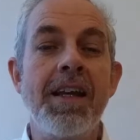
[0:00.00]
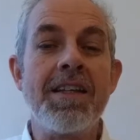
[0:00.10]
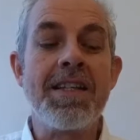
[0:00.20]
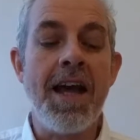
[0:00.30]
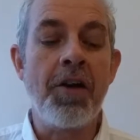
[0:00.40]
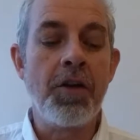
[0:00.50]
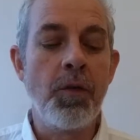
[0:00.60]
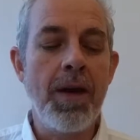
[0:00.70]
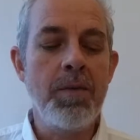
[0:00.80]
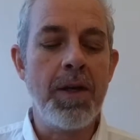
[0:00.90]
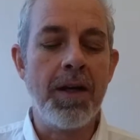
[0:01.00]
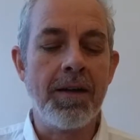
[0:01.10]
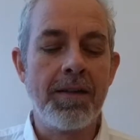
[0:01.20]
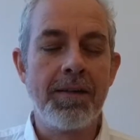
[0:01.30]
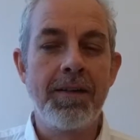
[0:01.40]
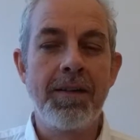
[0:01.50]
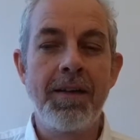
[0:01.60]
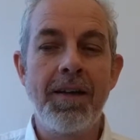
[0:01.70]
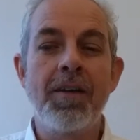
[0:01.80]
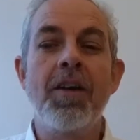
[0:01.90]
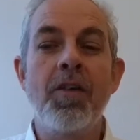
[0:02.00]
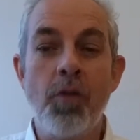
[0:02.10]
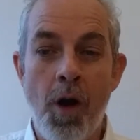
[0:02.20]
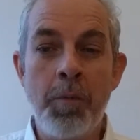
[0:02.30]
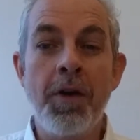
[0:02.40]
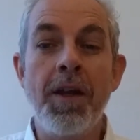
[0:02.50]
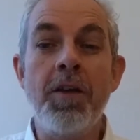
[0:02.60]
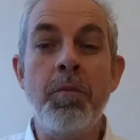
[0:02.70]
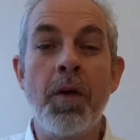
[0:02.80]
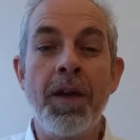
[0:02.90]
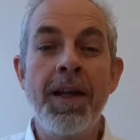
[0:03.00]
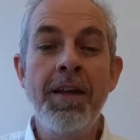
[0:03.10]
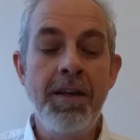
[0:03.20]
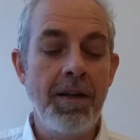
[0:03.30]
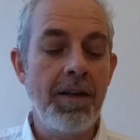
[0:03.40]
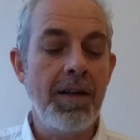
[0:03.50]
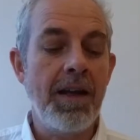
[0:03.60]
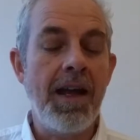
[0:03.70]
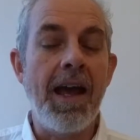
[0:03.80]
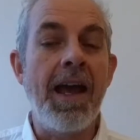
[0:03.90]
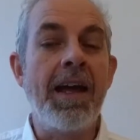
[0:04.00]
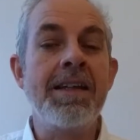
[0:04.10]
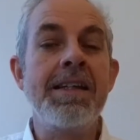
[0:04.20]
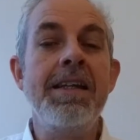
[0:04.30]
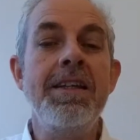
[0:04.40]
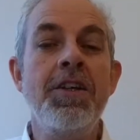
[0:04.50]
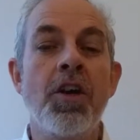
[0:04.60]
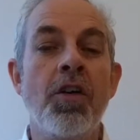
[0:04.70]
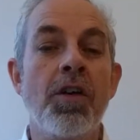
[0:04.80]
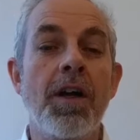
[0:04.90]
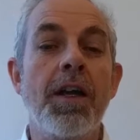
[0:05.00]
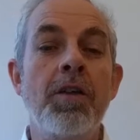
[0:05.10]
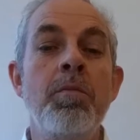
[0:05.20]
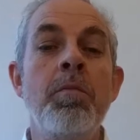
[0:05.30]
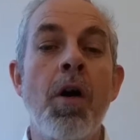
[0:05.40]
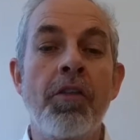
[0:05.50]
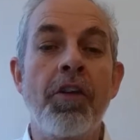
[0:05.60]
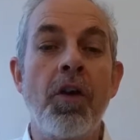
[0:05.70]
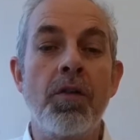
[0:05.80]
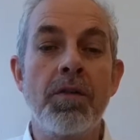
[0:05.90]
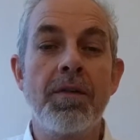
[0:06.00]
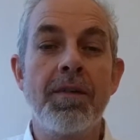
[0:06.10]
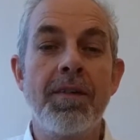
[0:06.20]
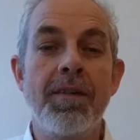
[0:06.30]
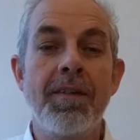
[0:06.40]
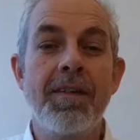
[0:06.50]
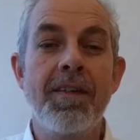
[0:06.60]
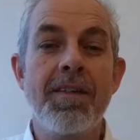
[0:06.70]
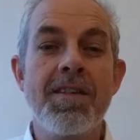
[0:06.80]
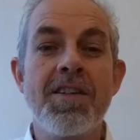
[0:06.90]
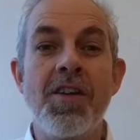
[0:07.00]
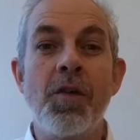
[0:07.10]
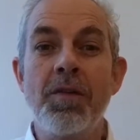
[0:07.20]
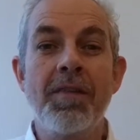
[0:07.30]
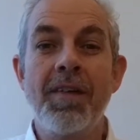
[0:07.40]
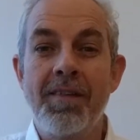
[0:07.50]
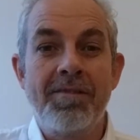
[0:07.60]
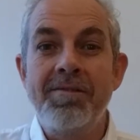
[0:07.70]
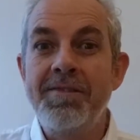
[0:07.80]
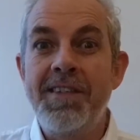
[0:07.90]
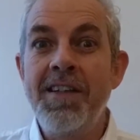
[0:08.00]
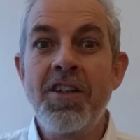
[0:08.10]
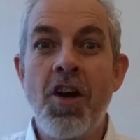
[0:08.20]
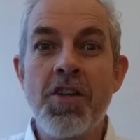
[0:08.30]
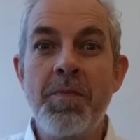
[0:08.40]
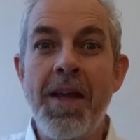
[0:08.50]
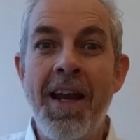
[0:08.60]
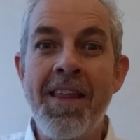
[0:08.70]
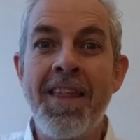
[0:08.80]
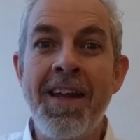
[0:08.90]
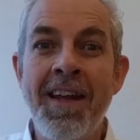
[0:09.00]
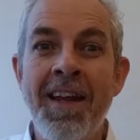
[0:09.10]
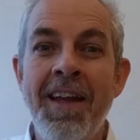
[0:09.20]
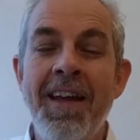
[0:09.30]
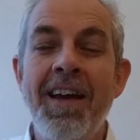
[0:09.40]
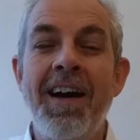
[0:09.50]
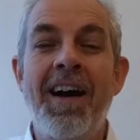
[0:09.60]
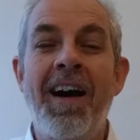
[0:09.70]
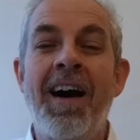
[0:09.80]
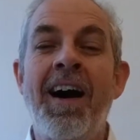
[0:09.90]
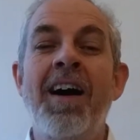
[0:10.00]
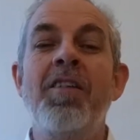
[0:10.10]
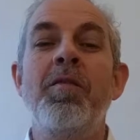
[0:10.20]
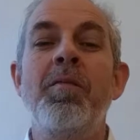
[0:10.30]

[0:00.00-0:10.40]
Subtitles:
in Saudi Arabia, Robert in Berlin, and Igor in Moscow. So, didn't cost me anything. The